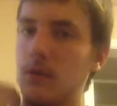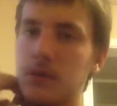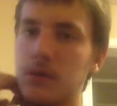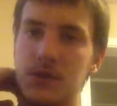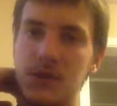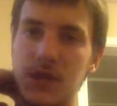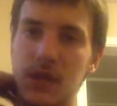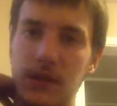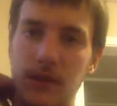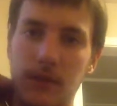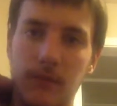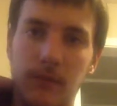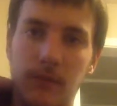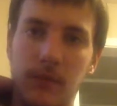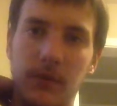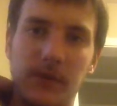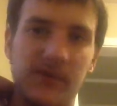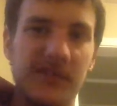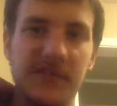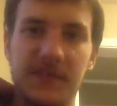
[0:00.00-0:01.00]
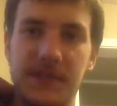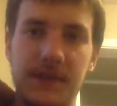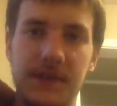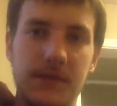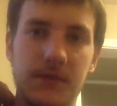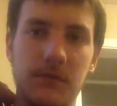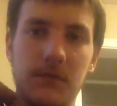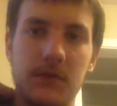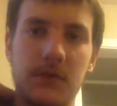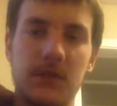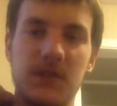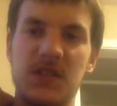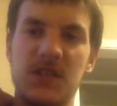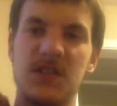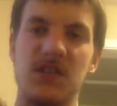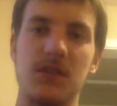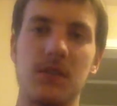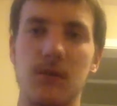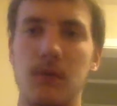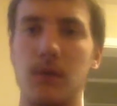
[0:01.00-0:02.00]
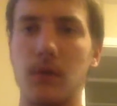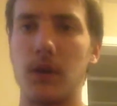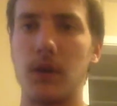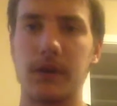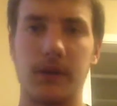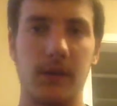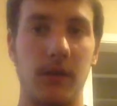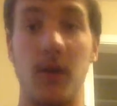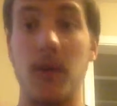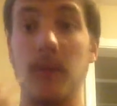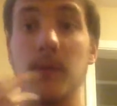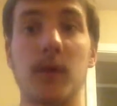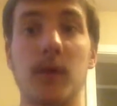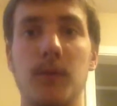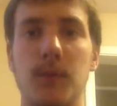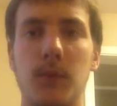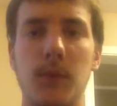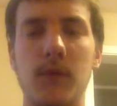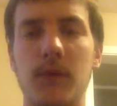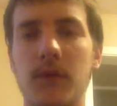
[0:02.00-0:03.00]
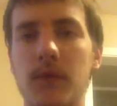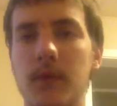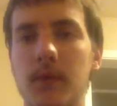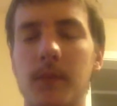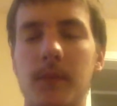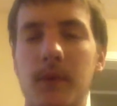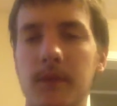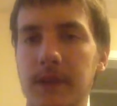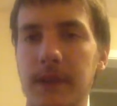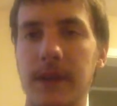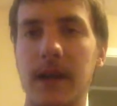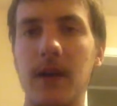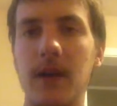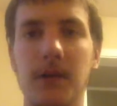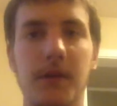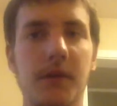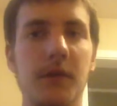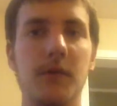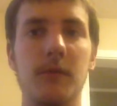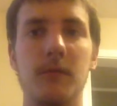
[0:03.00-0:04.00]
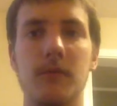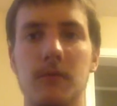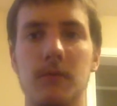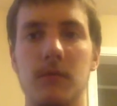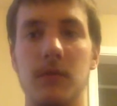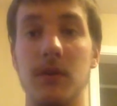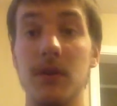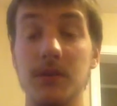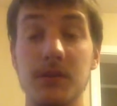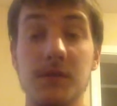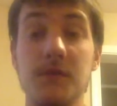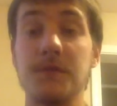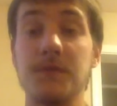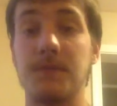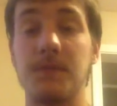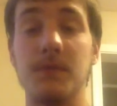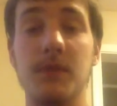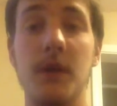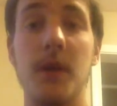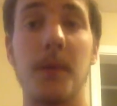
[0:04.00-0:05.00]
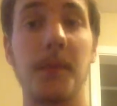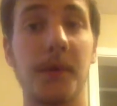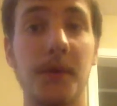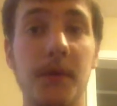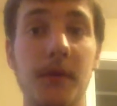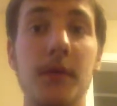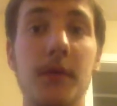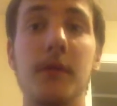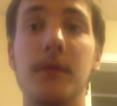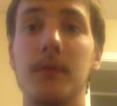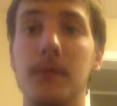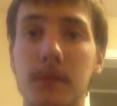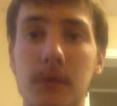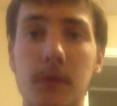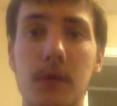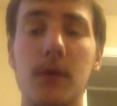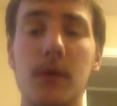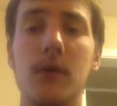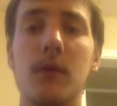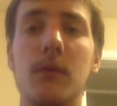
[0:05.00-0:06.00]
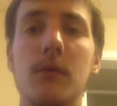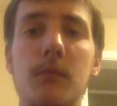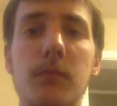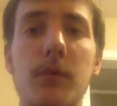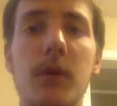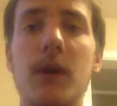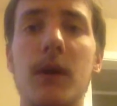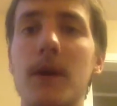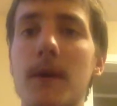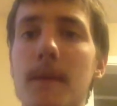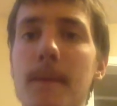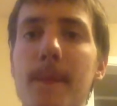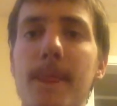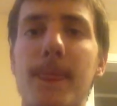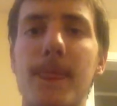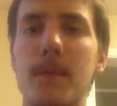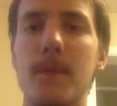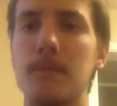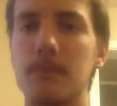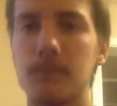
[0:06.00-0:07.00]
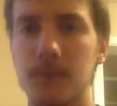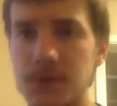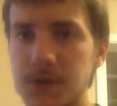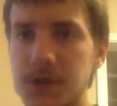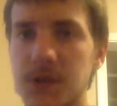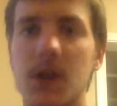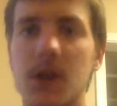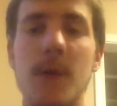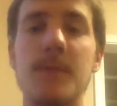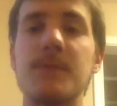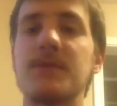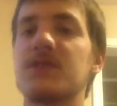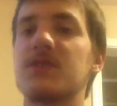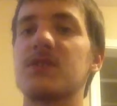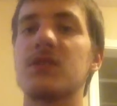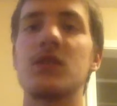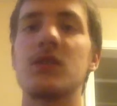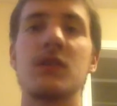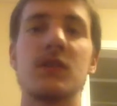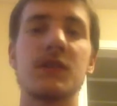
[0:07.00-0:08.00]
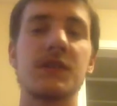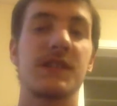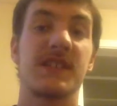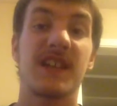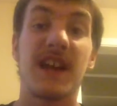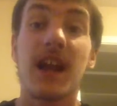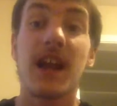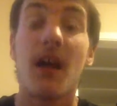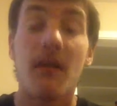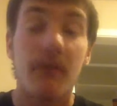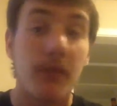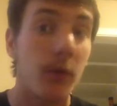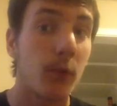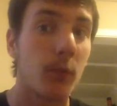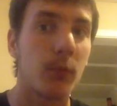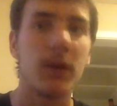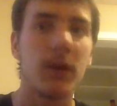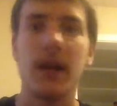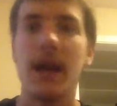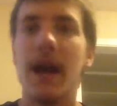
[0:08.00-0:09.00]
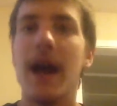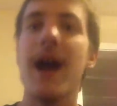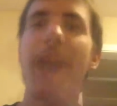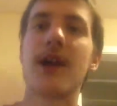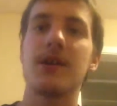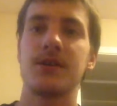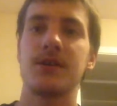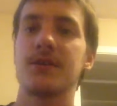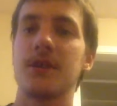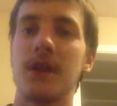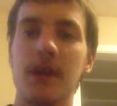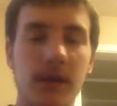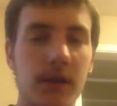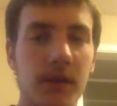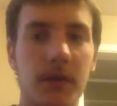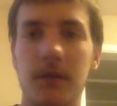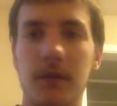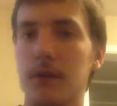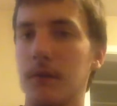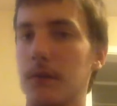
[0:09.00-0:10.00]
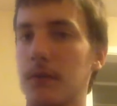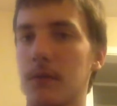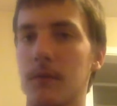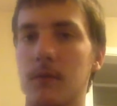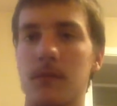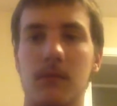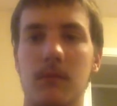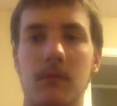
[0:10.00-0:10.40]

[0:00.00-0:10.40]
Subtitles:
Trying to re-listen to see what I can come up with the outcome. Actually, it's pretty damn good, but there's a couple songs, kind of the rehash idea.